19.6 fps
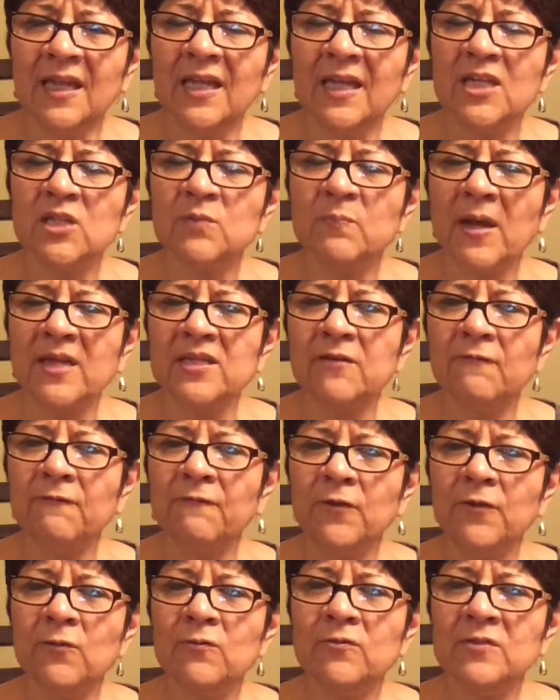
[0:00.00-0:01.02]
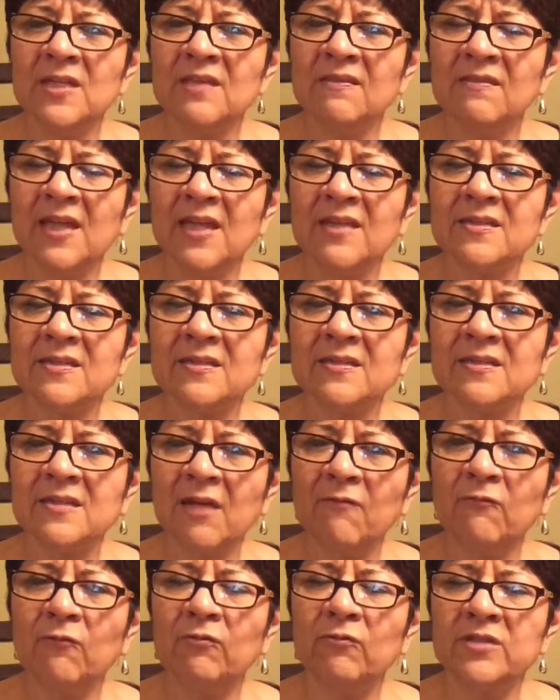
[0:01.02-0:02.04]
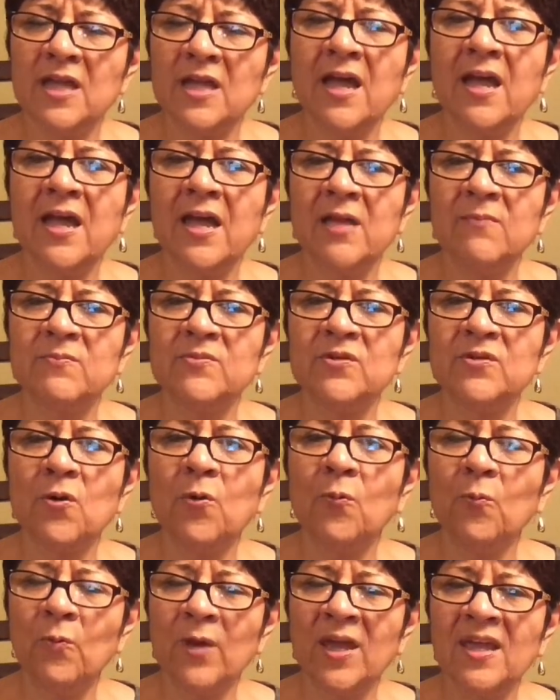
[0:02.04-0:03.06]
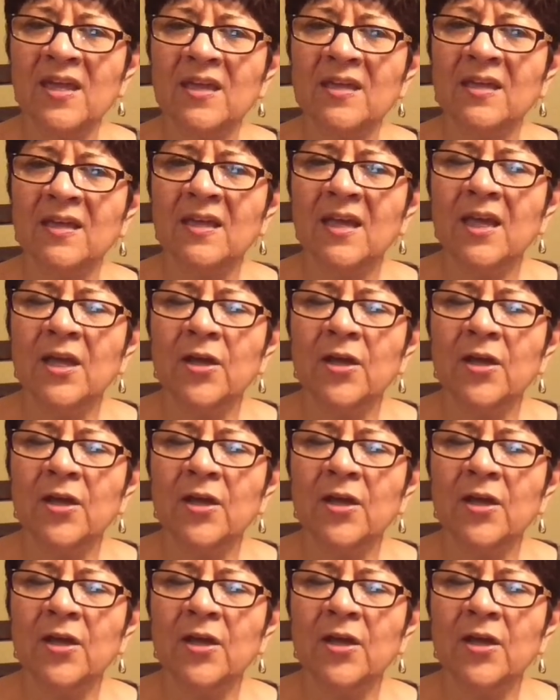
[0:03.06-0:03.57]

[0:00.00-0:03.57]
is by diffusing this several times a week